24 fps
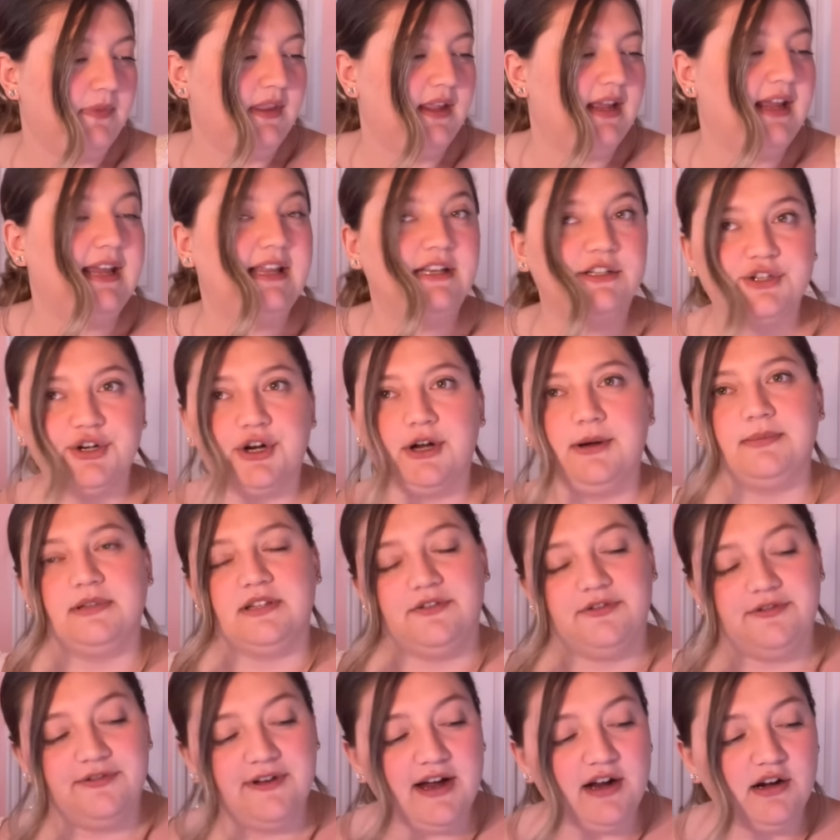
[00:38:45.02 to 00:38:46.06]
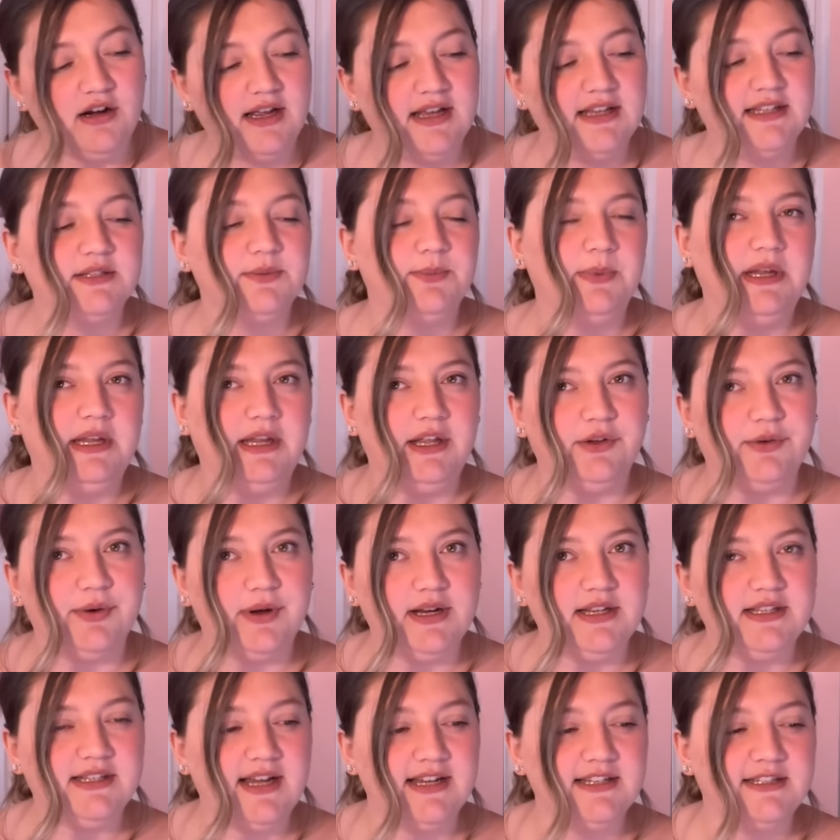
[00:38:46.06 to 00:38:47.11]
in terms of fairness. We can
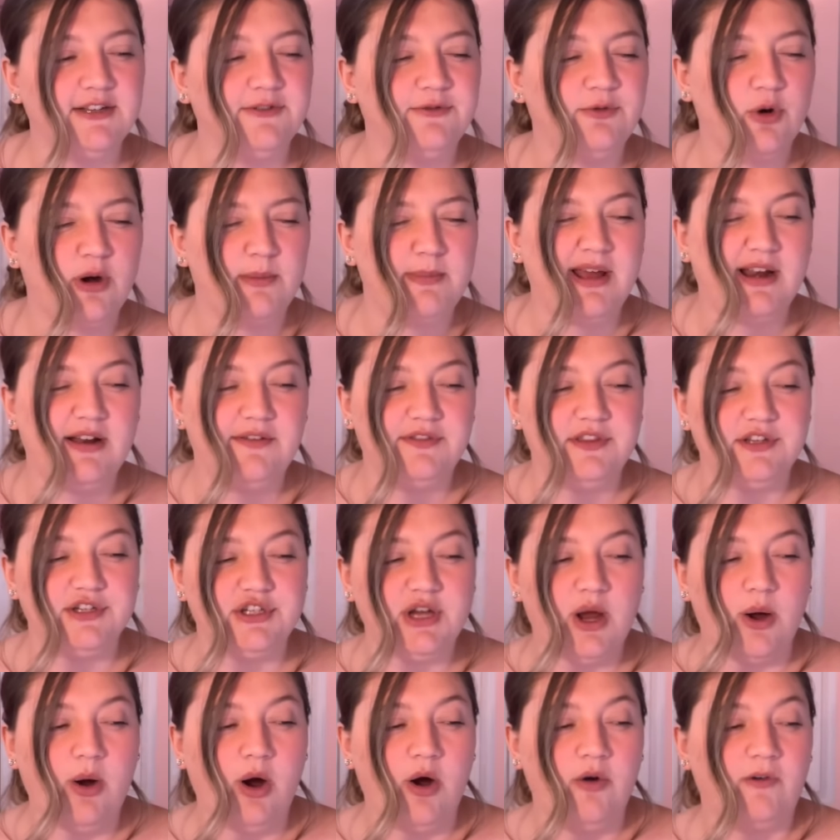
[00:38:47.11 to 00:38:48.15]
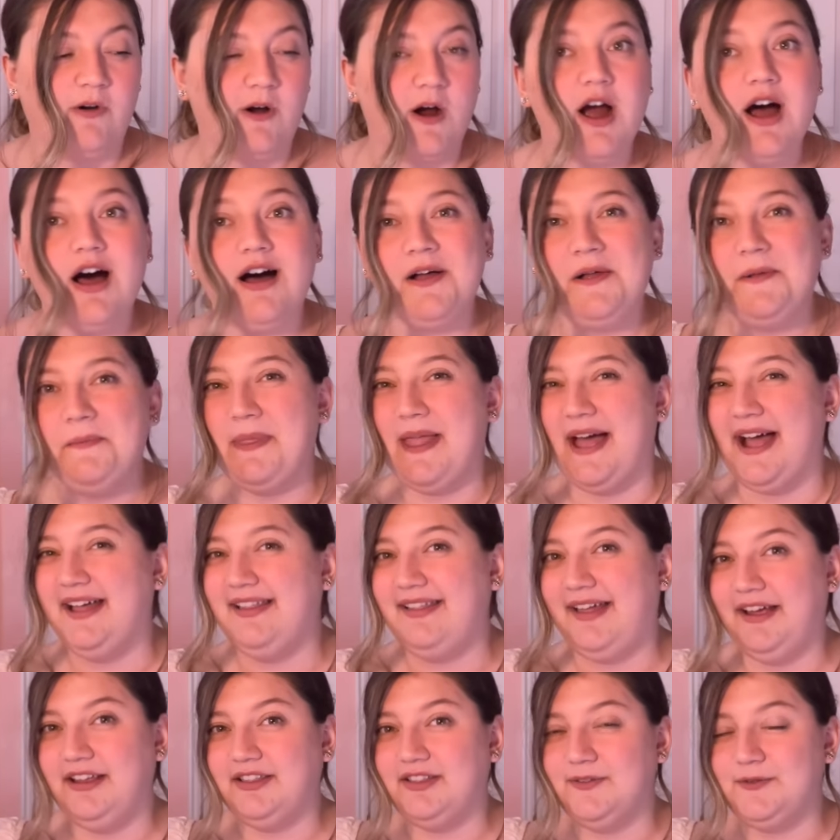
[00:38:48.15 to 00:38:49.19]
criticize the format of the show overall. I
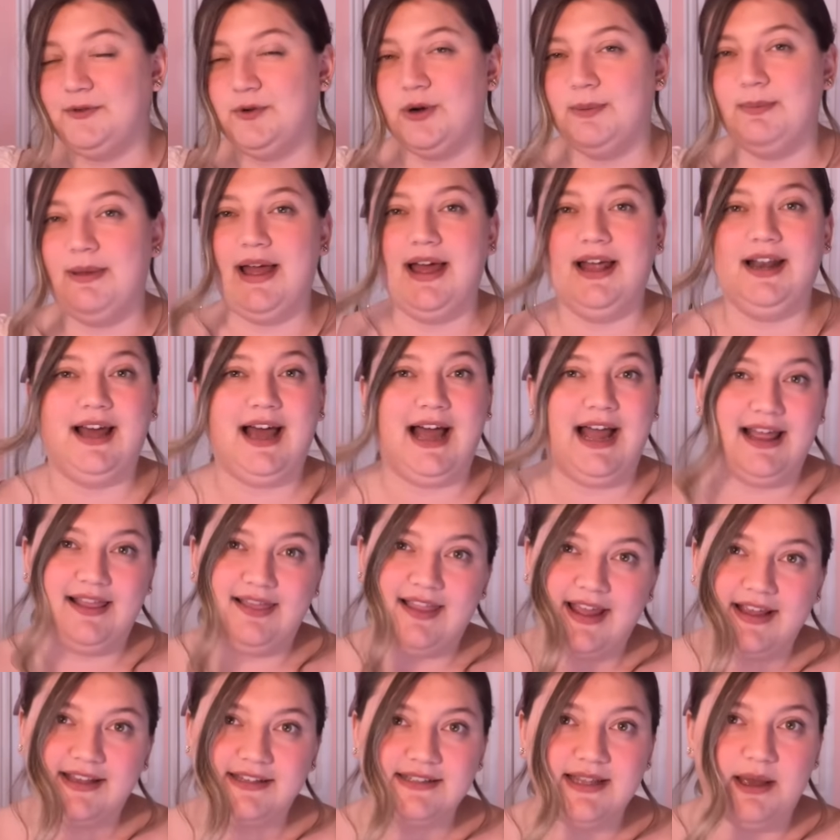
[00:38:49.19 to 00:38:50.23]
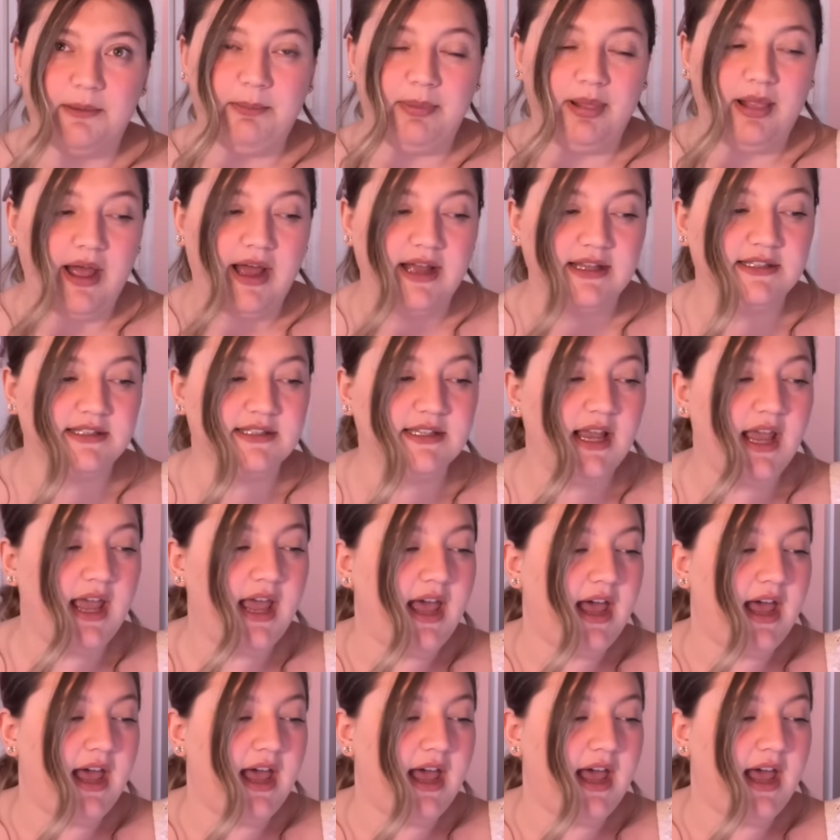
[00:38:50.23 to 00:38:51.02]
like the format. I like subplots.